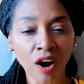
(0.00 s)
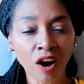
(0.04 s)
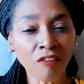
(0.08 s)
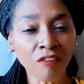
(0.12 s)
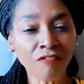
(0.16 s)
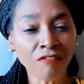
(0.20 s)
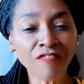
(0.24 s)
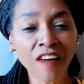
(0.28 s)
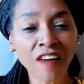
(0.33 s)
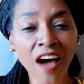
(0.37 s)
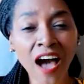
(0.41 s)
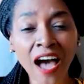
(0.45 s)

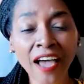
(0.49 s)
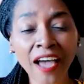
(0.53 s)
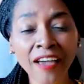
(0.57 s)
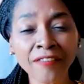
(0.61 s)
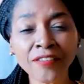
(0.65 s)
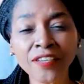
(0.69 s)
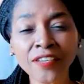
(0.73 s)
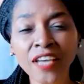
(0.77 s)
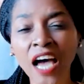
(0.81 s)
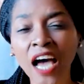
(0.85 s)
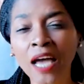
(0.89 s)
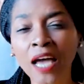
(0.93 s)
are
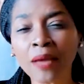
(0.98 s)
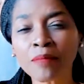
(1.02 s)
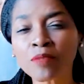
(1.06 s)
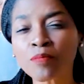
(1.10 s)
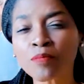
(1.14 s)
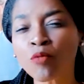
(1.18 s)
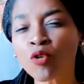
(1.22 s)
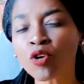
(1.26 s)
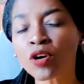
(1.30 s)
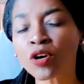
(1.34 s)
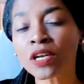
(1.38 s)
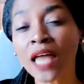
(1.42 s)
5
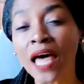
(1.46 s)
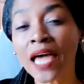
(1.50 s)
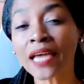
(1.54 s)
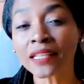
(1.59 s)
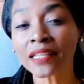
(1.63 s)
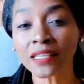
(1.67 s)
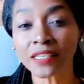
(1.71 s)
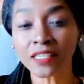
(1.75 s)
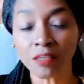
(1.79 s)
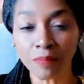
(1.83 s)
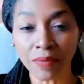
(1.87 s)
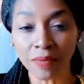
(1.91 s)
times more
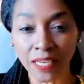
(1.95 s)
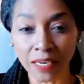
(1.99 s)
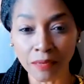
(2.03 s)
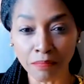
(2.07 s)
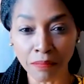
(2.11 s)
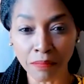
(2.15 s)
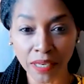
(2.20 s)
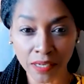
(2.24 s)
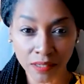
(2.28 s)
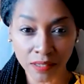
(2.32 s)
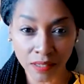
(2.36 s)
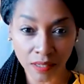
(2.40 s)
likely to be
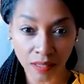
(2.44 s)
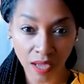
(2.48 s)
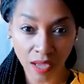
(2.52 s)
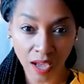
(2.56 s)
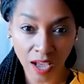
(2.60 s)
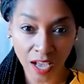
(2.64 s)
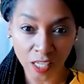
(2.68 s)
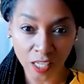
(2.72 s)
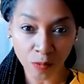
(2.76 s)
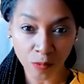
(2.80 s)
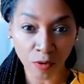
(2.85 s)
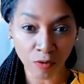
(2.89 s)
admitted to the
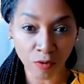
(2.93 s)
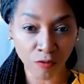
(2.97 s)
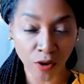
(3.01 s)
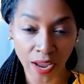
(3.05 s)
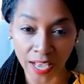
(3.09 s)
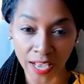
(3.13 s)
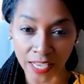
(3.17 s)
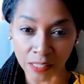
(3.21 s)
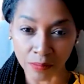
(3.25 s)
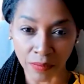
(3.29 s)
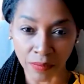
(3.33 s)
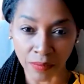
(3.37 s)
hospital for
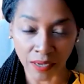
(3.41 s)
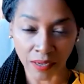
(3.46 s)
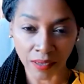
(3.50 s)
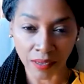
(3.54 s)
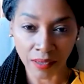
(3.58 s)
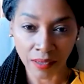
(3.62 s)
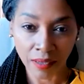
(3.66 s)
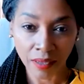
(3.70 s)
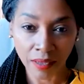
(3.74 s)
asthma